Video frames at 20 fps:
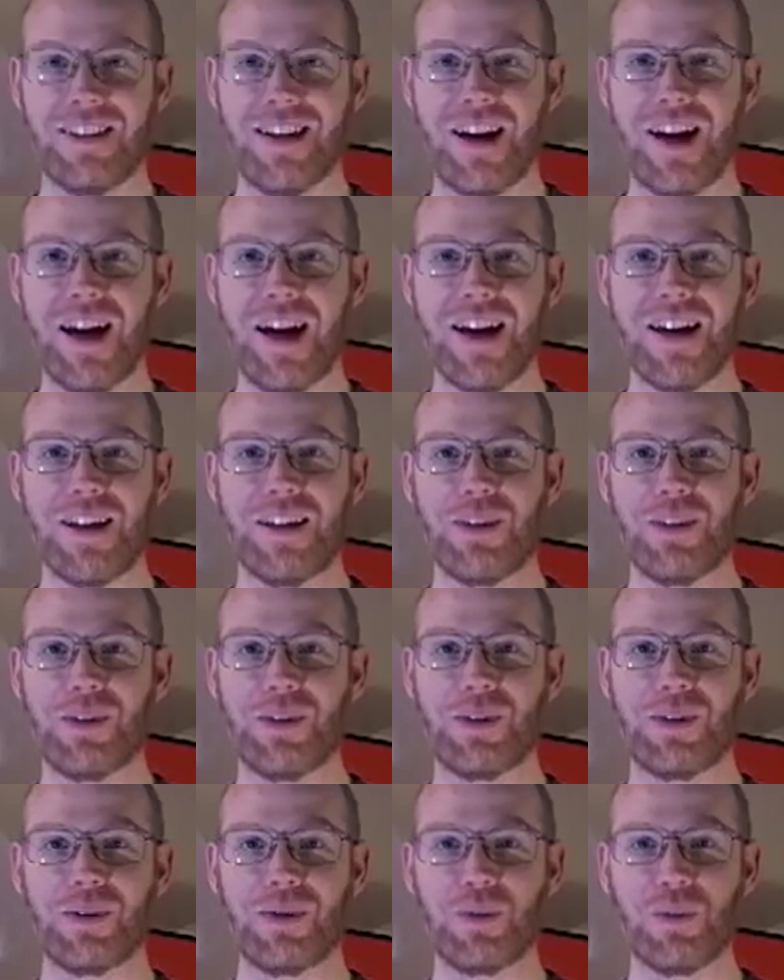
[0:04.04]
Hi,
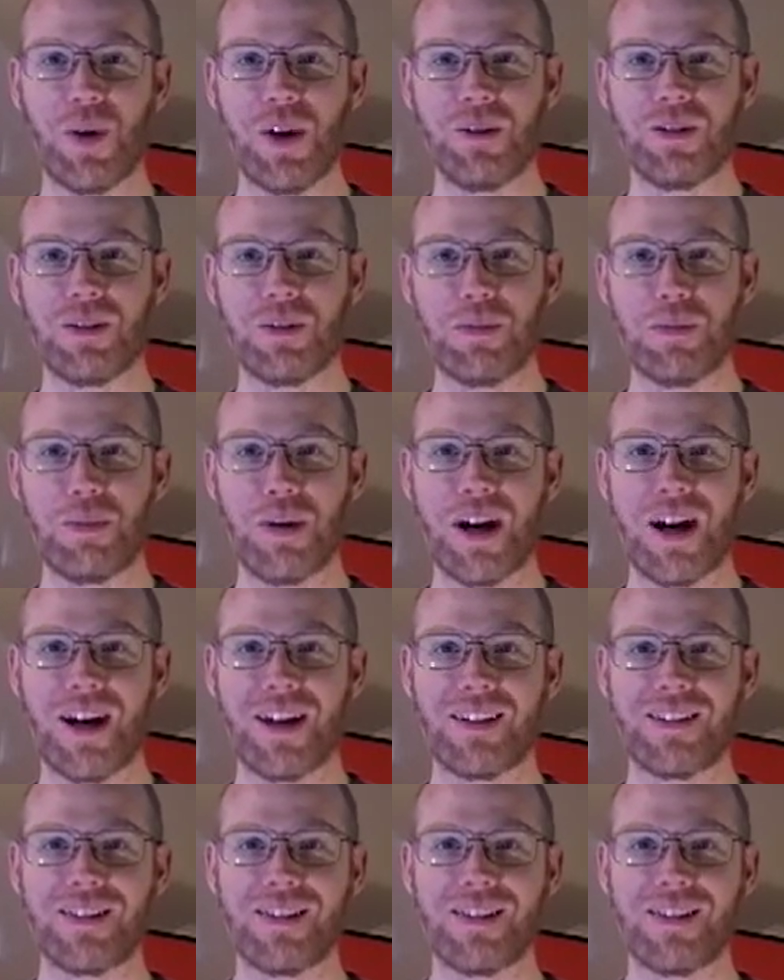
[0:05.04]
welcome back